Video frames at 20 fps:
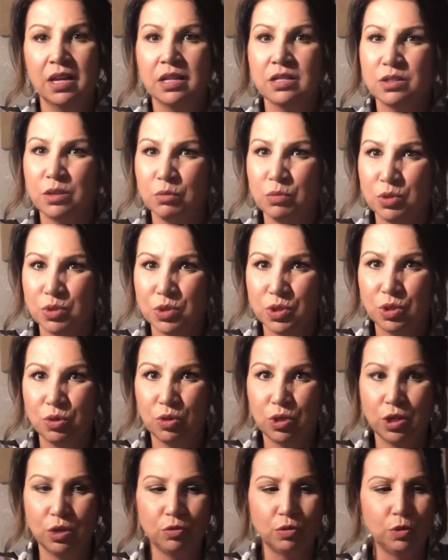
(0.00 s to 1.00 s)
It's almost too
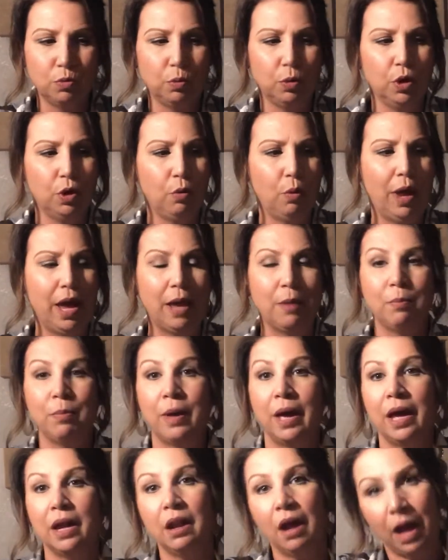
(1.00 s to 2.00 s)
cute to put away,
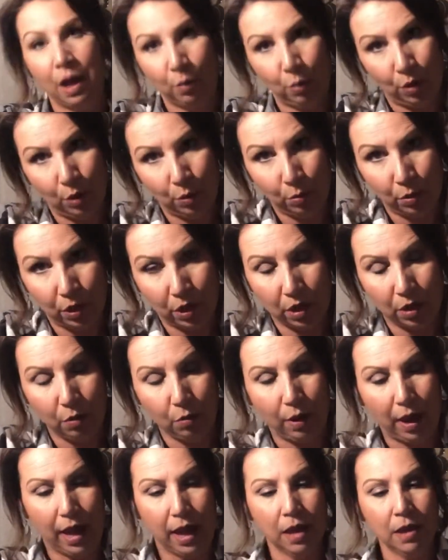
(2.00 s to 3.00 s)
but I will put it
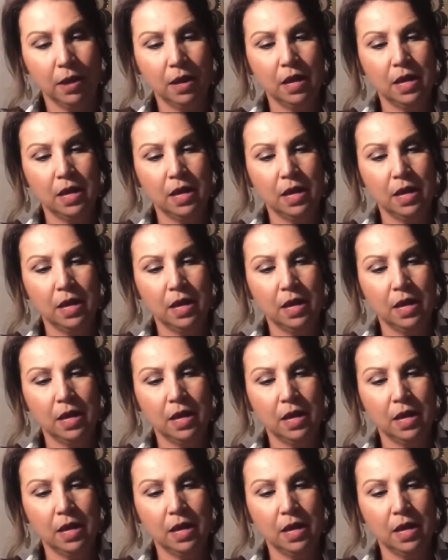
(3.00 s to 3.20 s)
away.